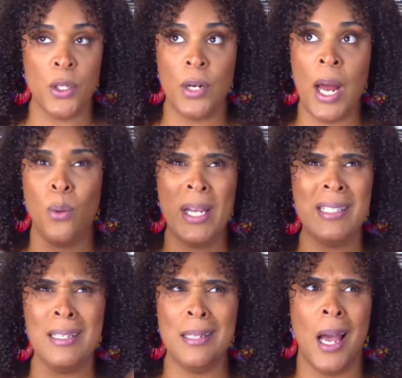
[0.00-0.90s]
So you're not
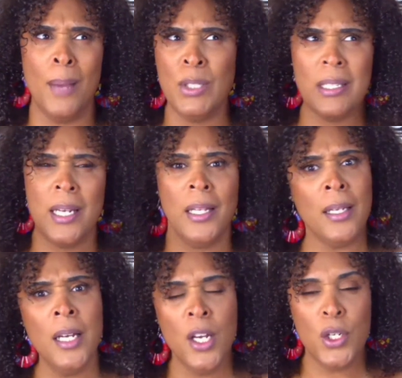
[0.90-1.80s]
wasting time just
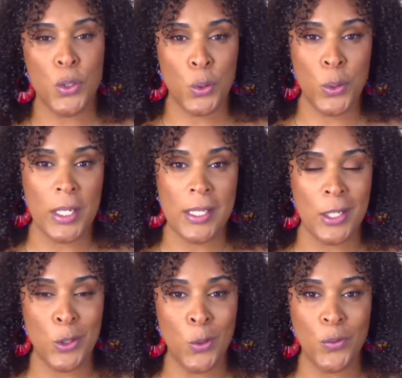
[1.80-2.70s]
telling stories
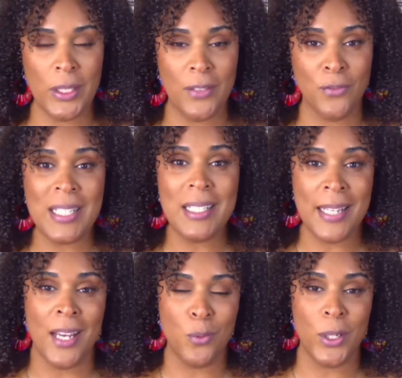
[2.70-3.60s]
that don't really
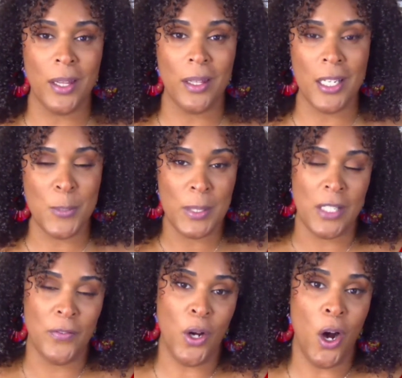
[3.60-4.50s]
resonate with a
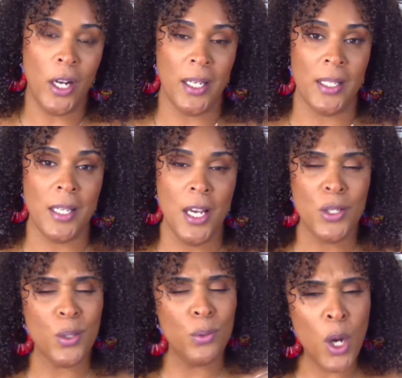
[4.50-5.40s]
specific audience.
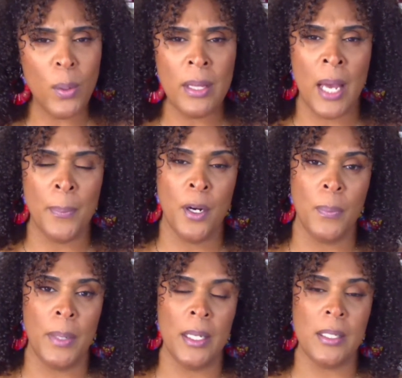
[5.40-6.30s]
So knowing that
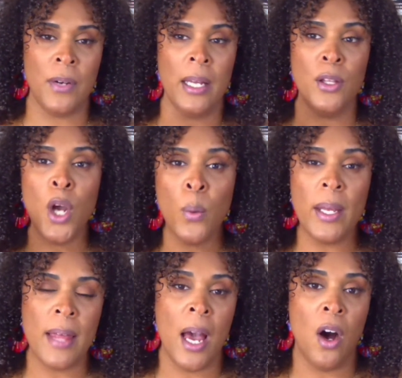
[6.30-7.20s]
purpose, right?
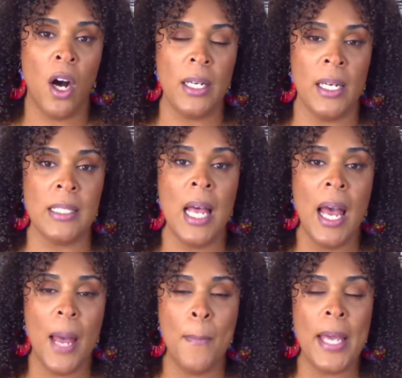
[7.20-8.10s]
Knowing that audience
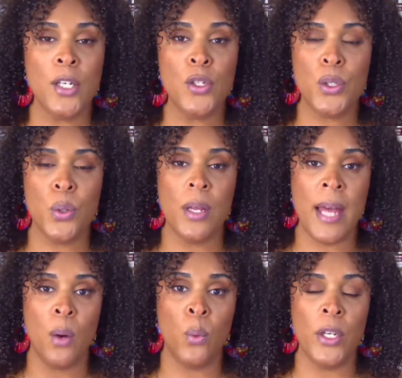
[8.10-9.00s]
and making sure
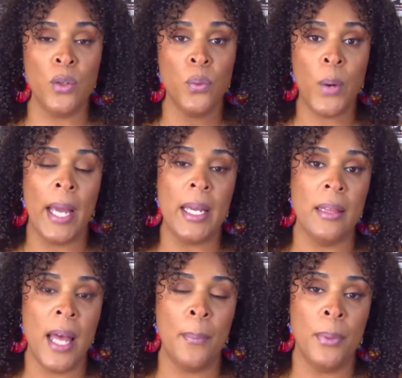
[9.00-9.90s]
that what you write
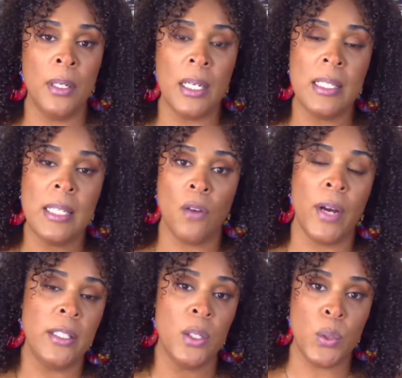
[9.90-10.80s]
in that book is
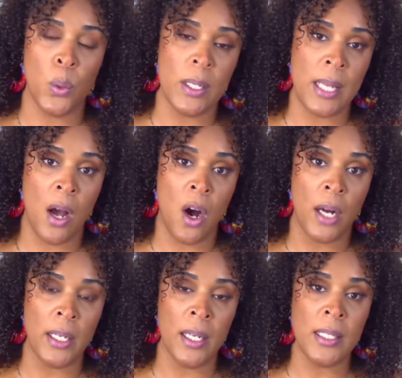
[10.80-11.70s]
directed towards that
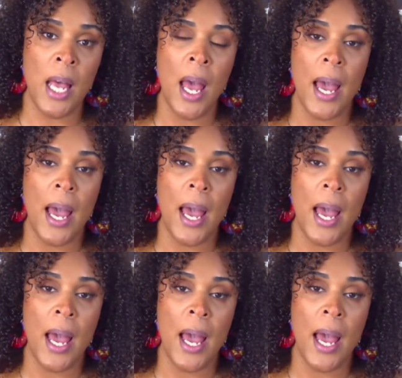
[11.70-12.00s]
audience.